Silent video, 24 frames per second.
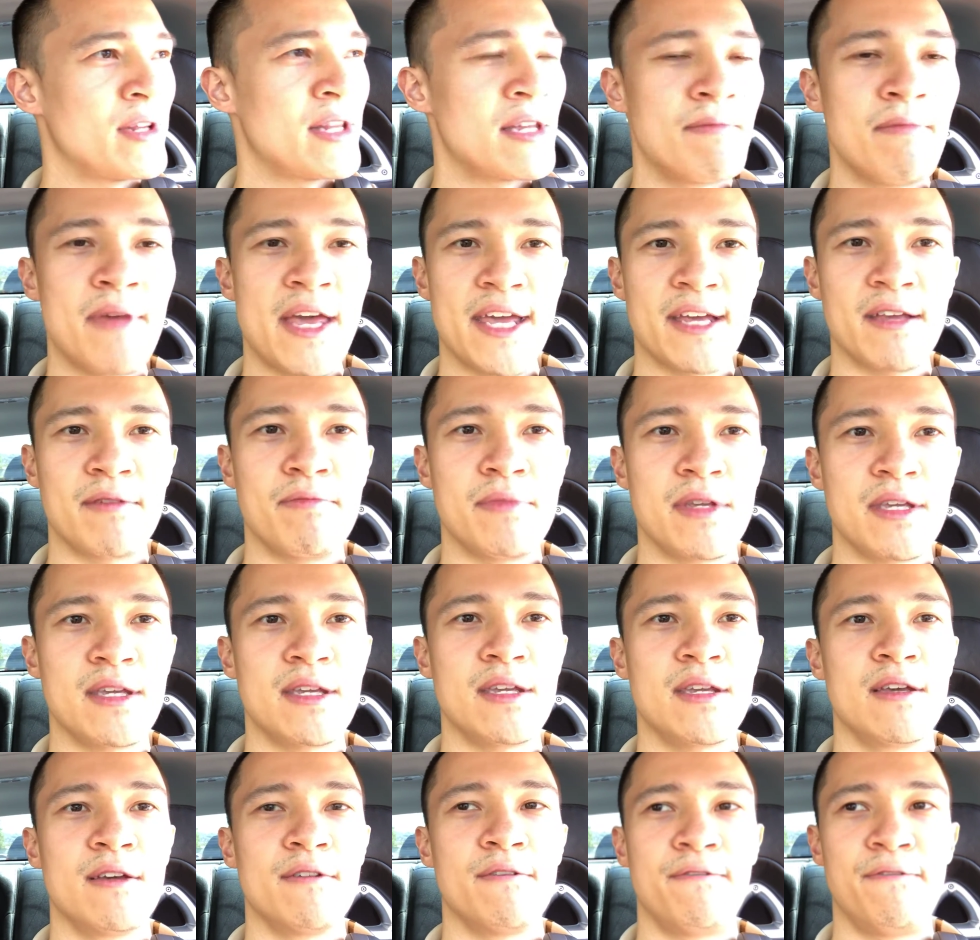make
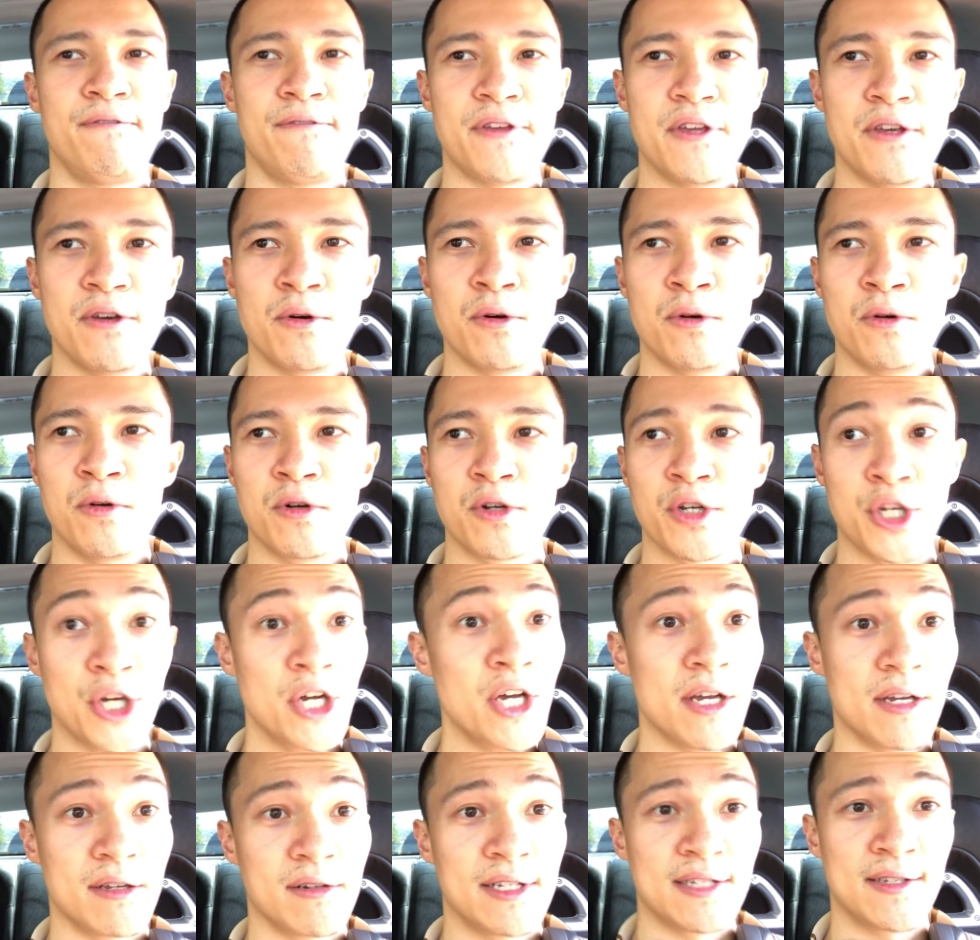me feel
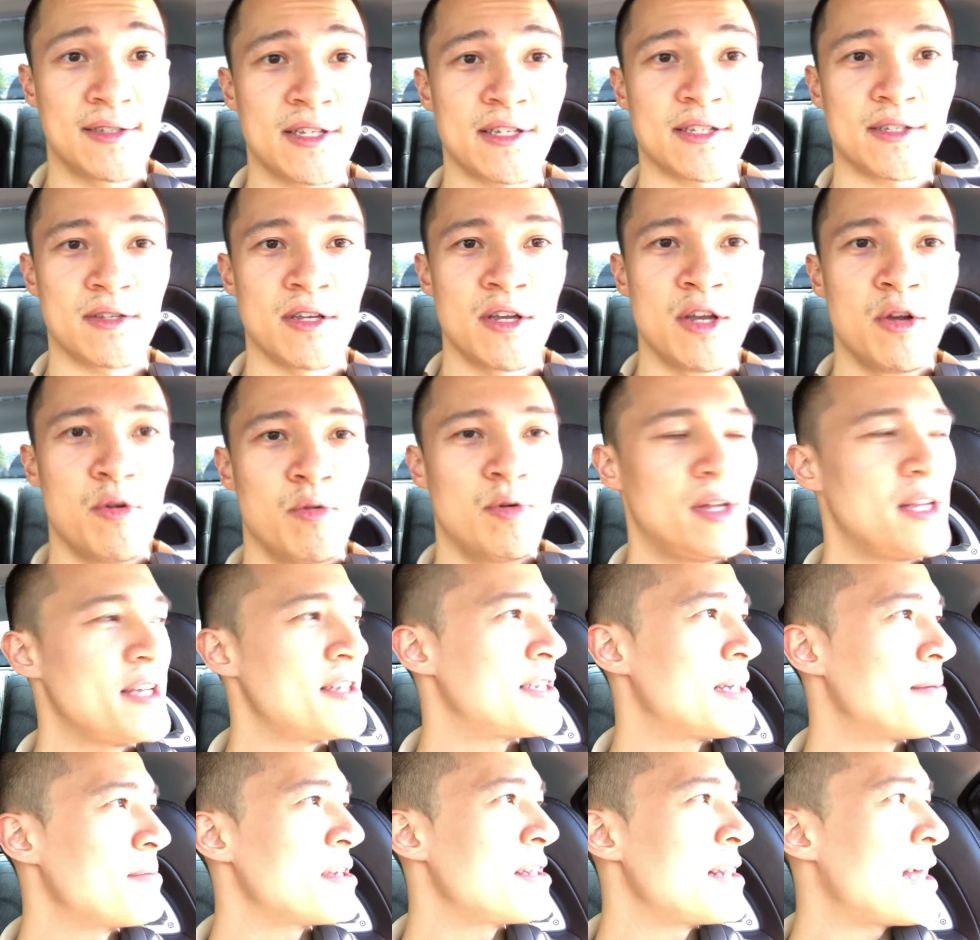good? Is this really
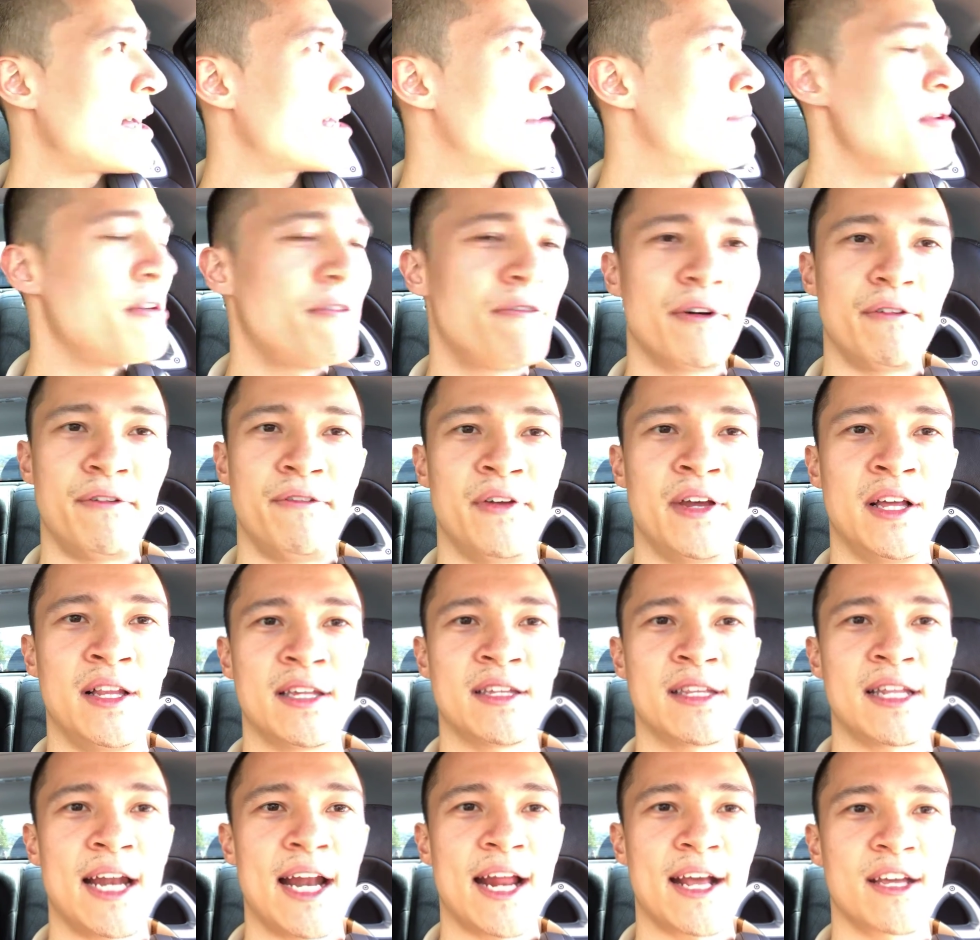something that could be
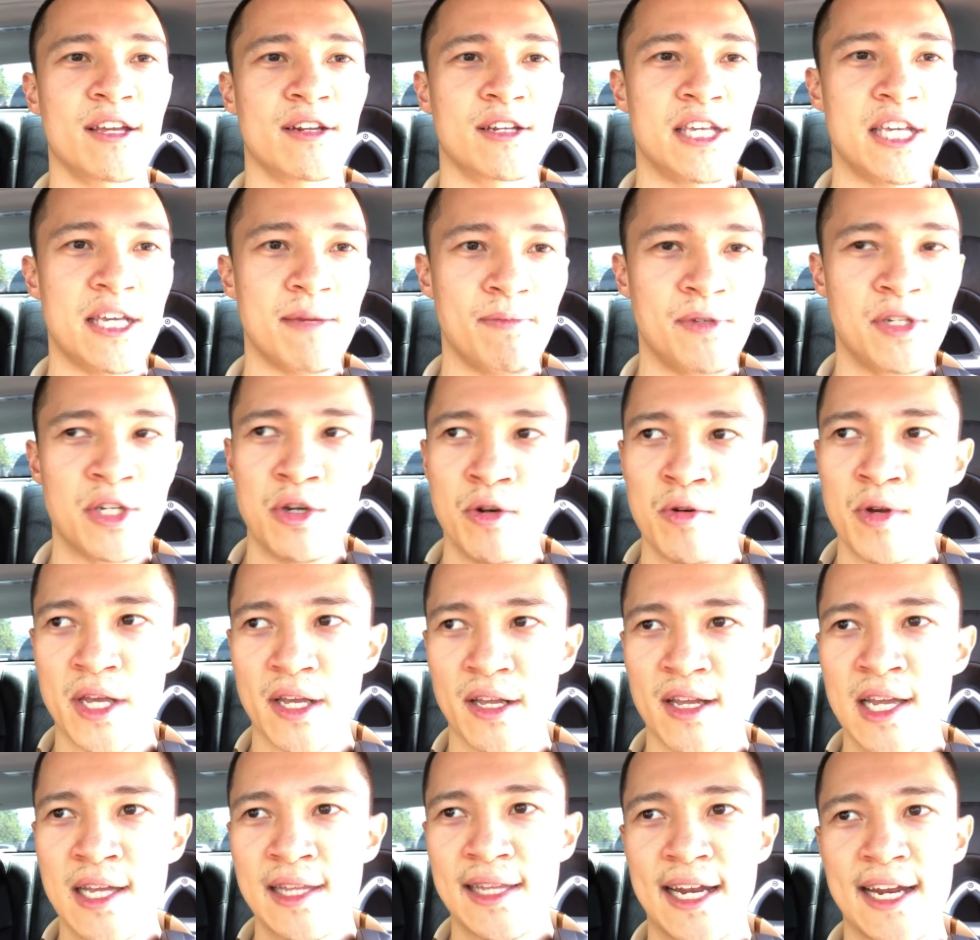fulfilling, that I could keep
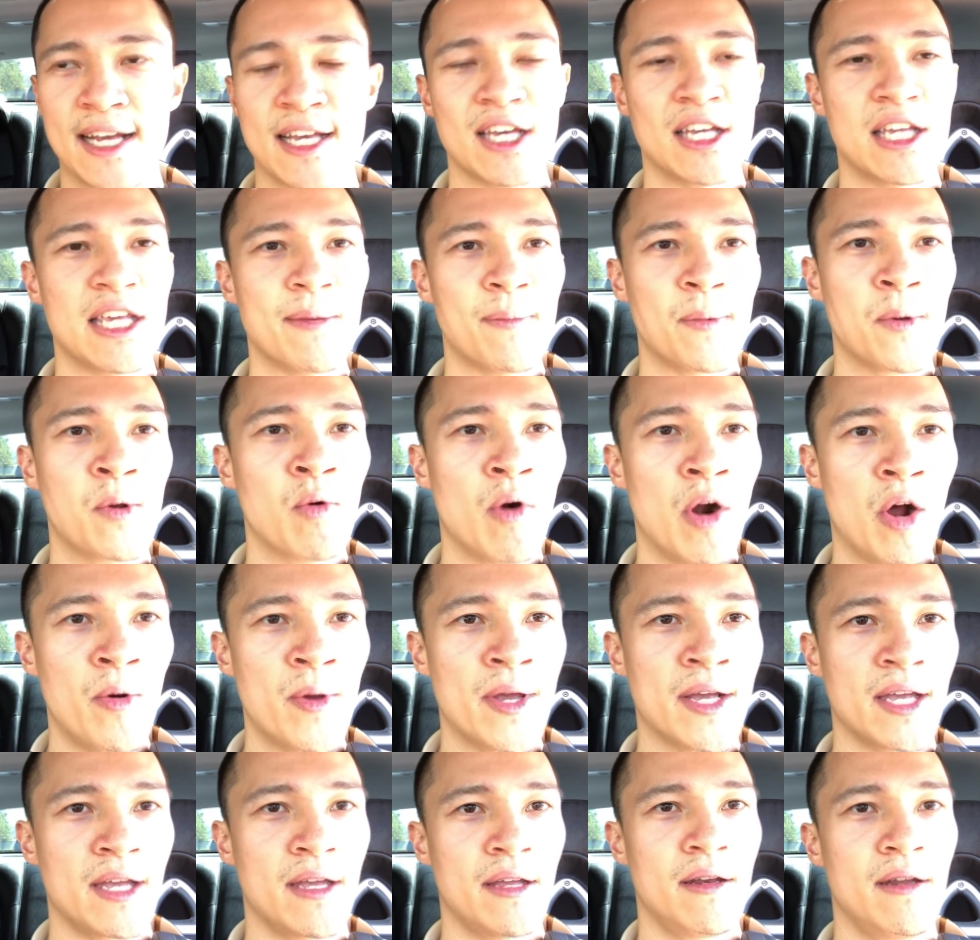doing, that I could keep
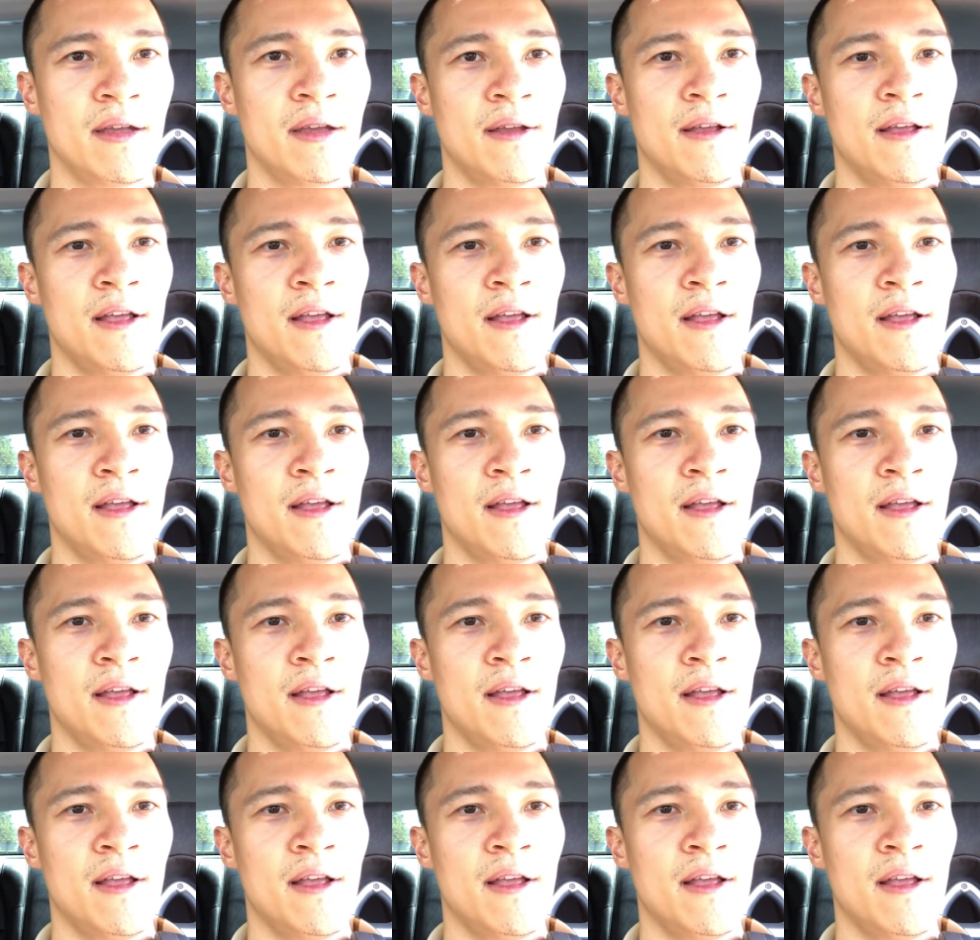growing in?